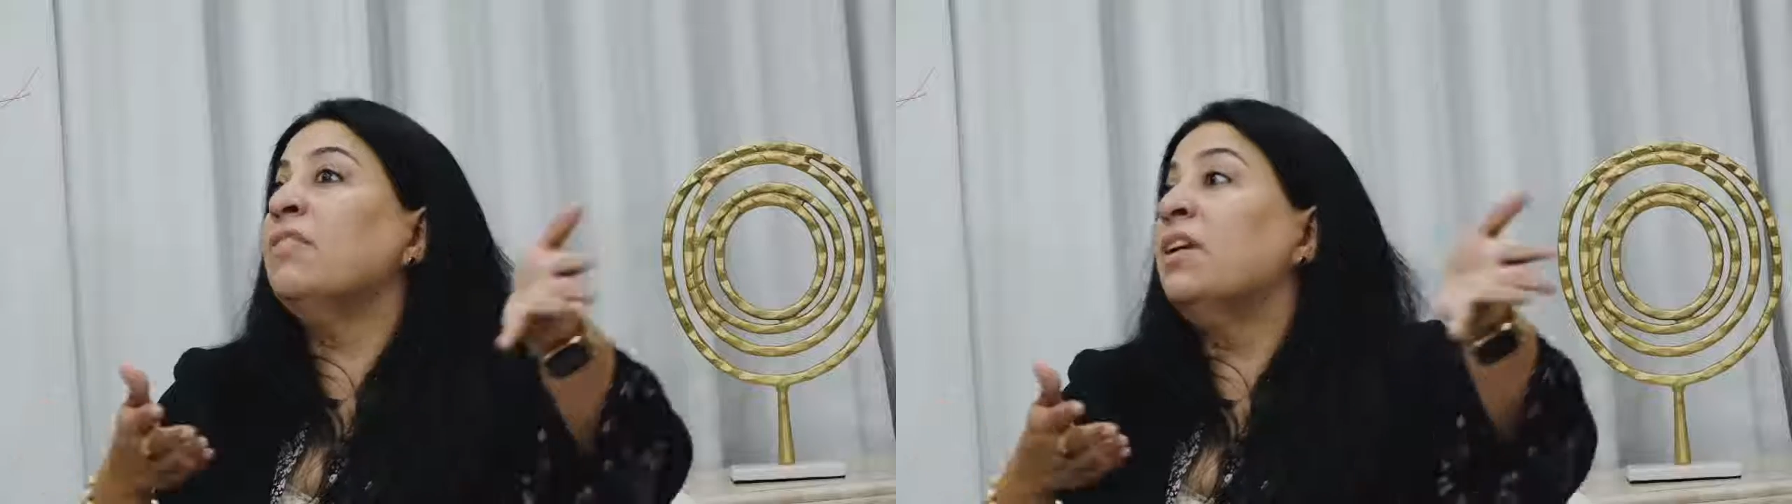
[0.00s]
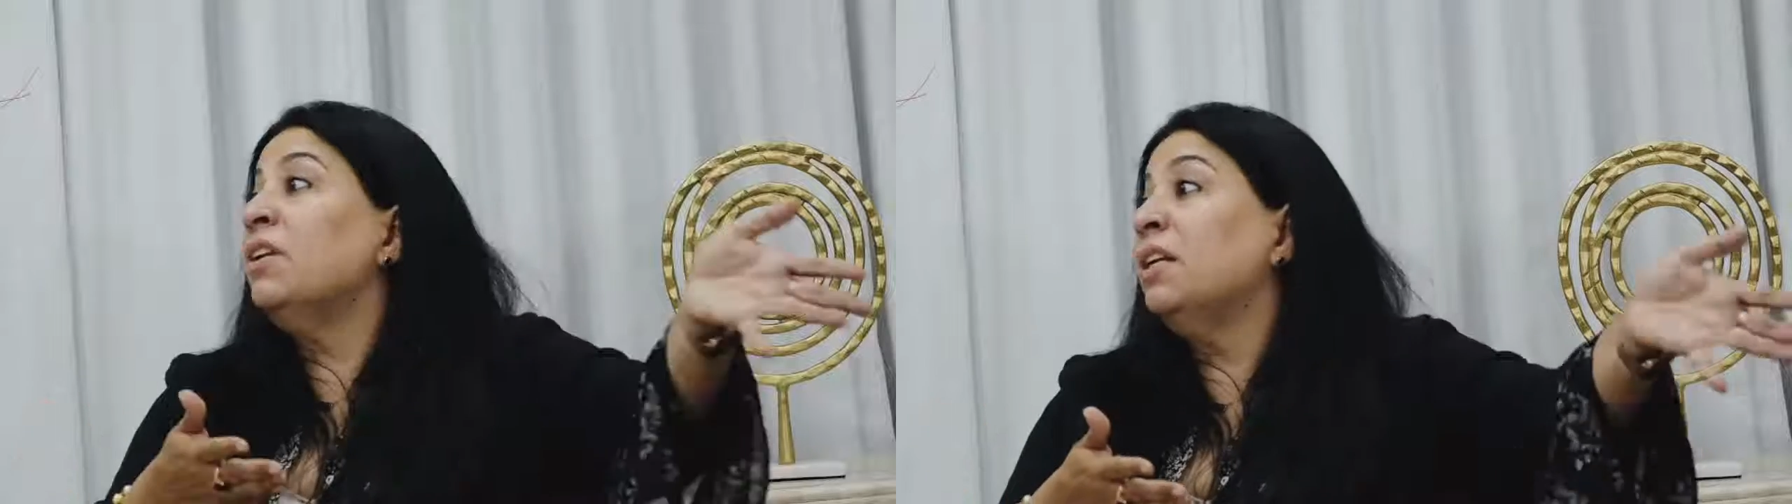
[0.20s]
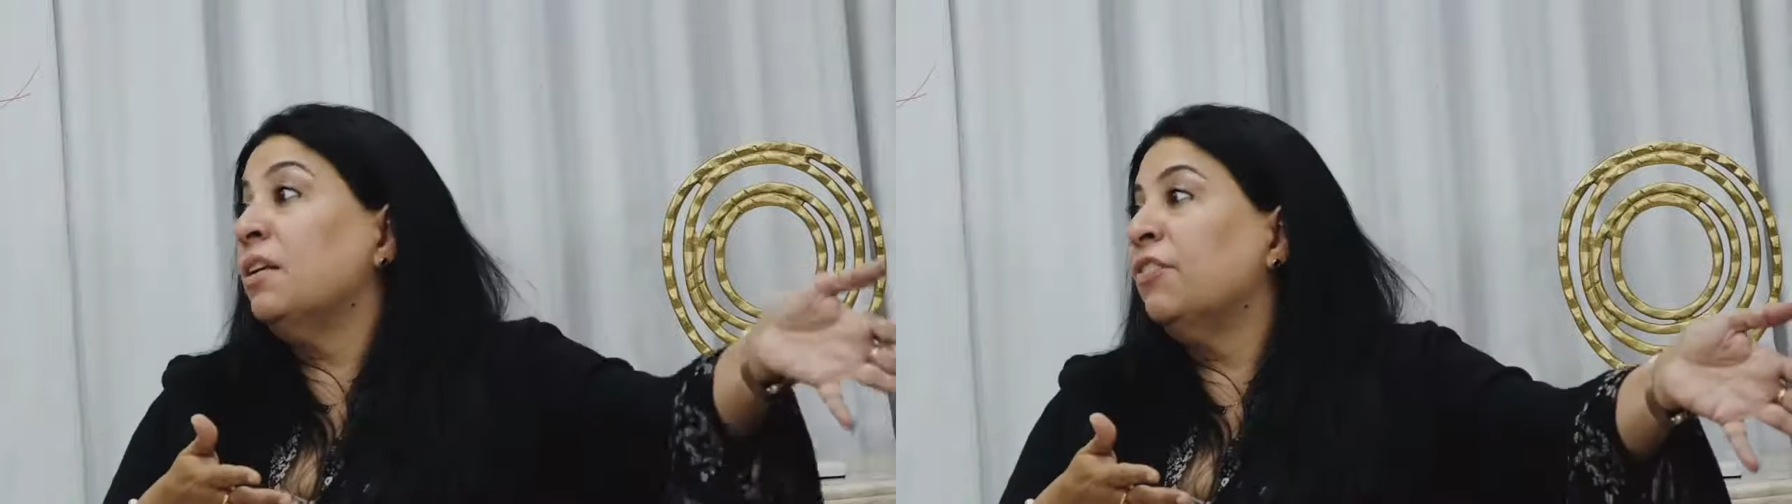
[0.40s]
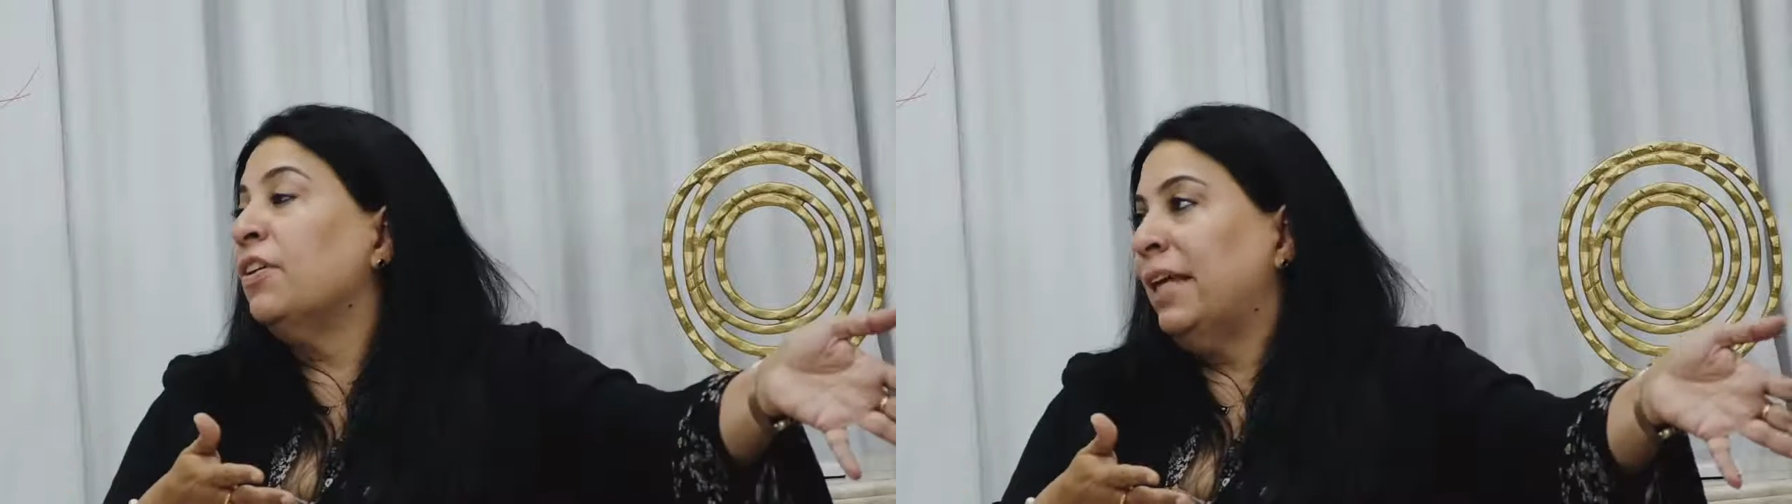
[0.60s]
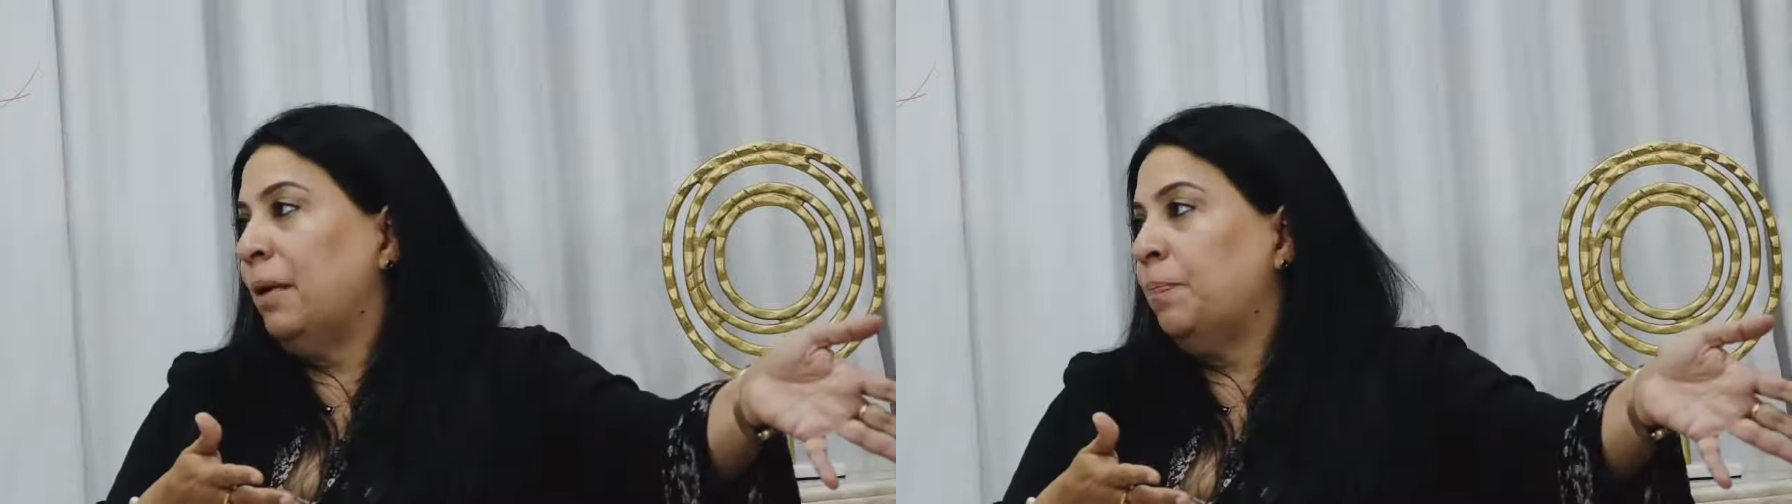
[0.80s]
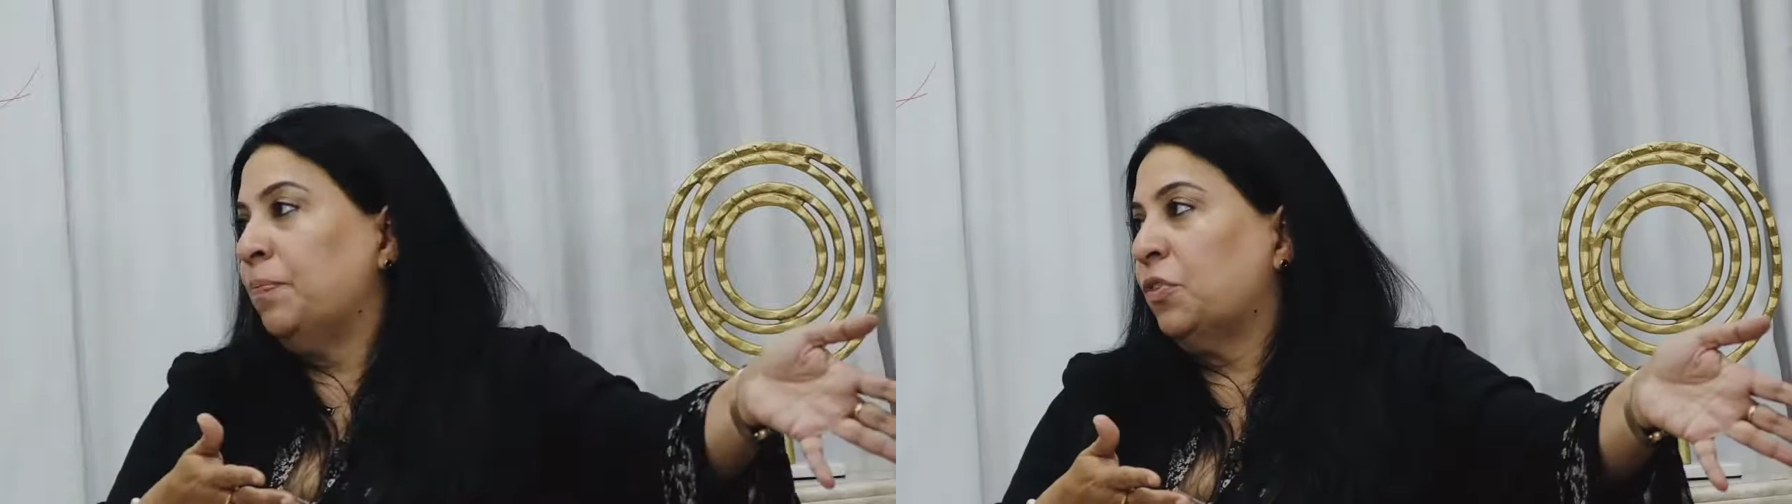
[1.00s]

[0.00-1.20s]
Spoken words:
they've given a different name.